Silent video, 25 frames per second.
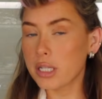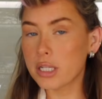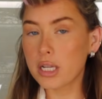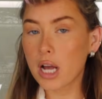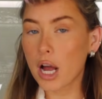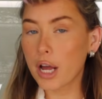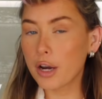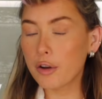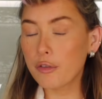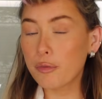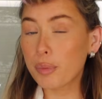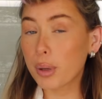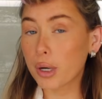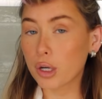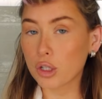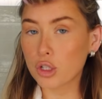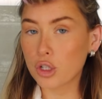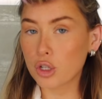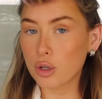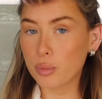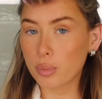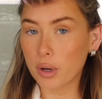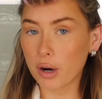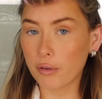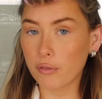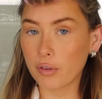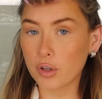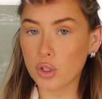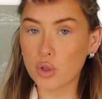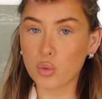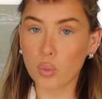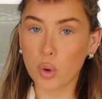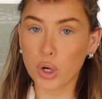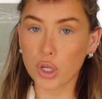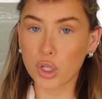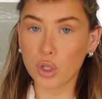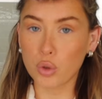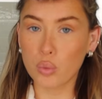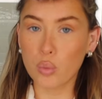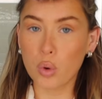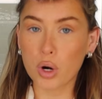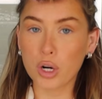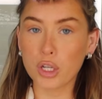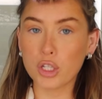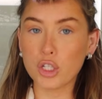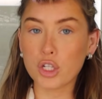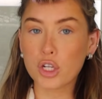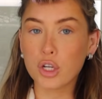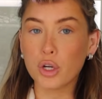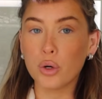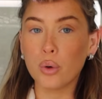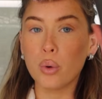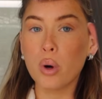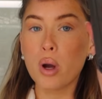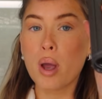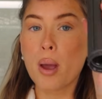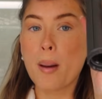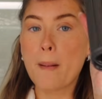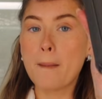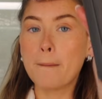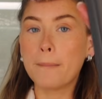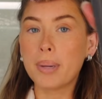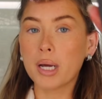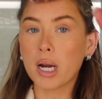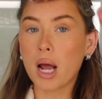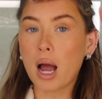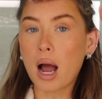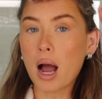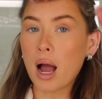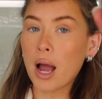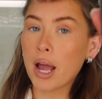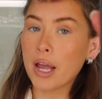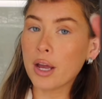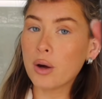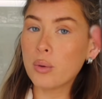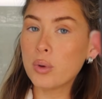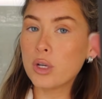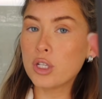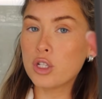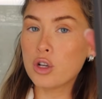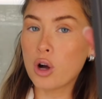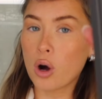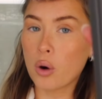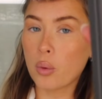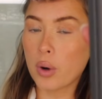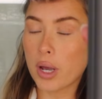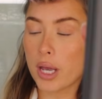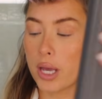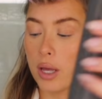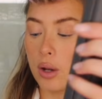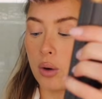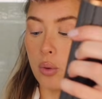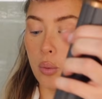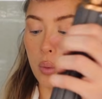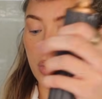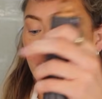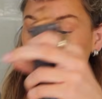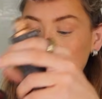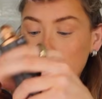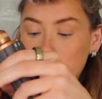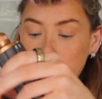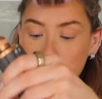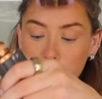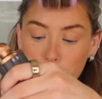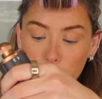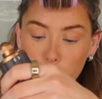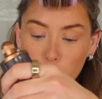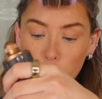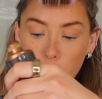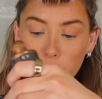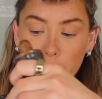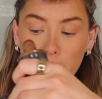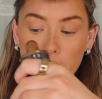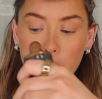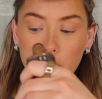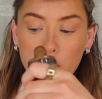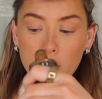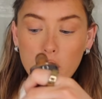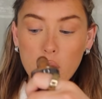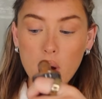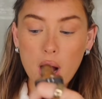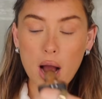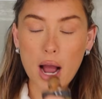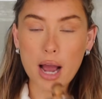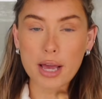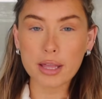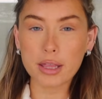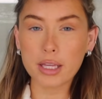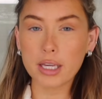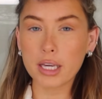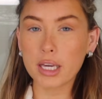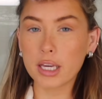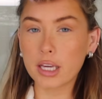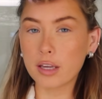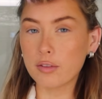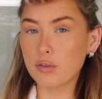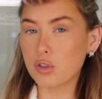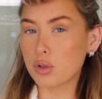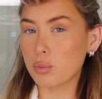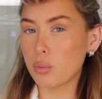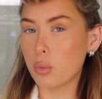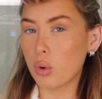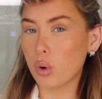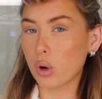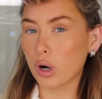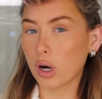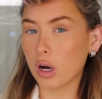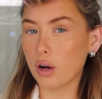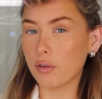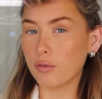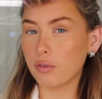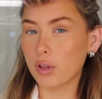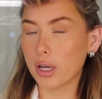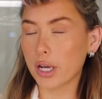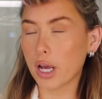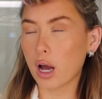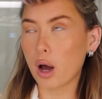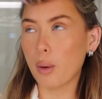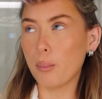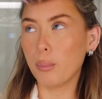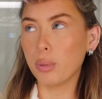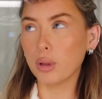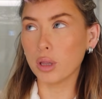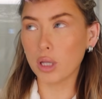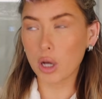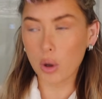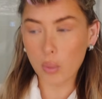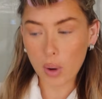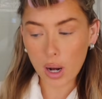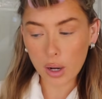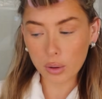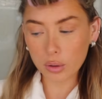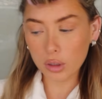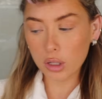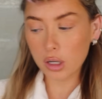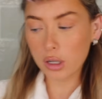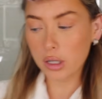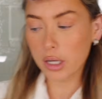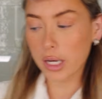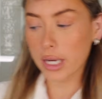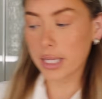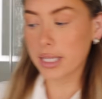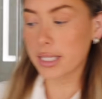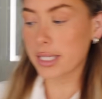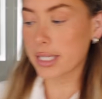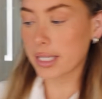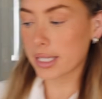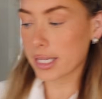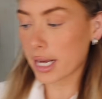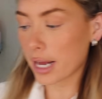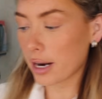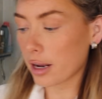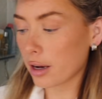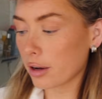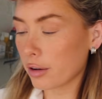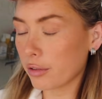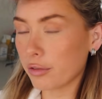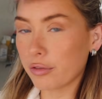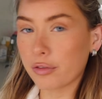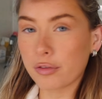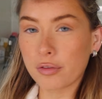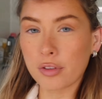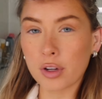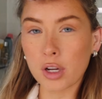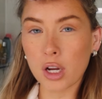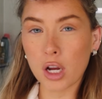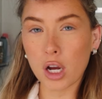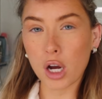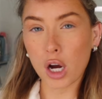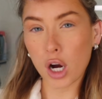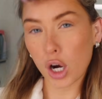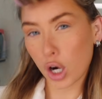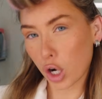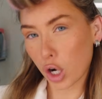is kind of personal preference what you want to do, but I always go in with a thicker barrel. I think it gives more of like a blowout look instead of a